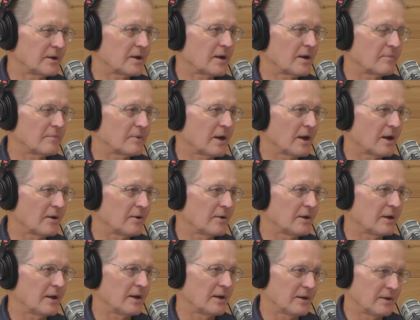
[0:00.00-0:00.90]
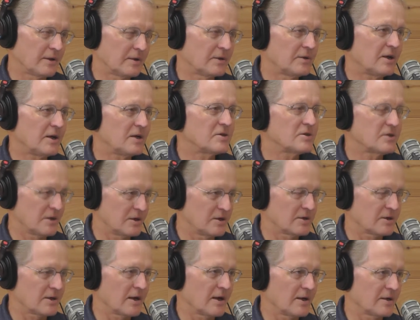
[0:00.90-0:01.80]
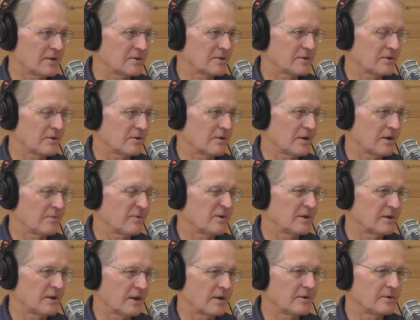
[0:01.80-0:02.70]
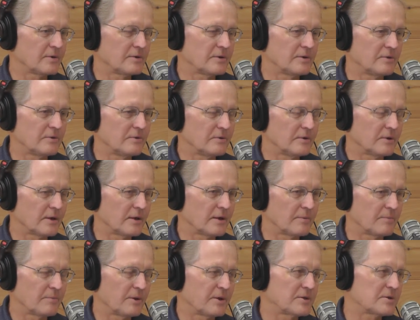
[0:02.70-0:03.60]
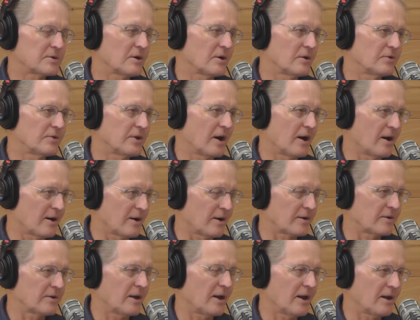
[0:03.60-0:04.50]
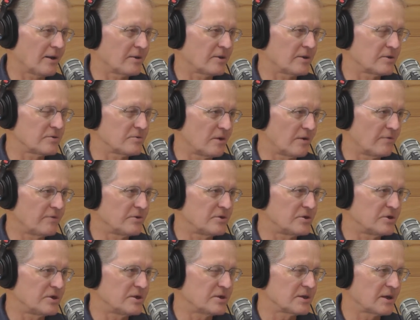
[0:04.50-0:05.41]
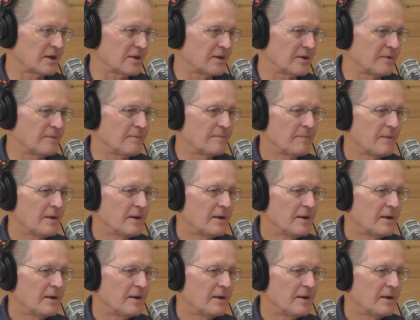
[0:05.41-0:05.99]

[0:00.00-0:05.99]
to come down and teach these guys. So I went down to uh, a place called the Ark, the Athens Refugee Center,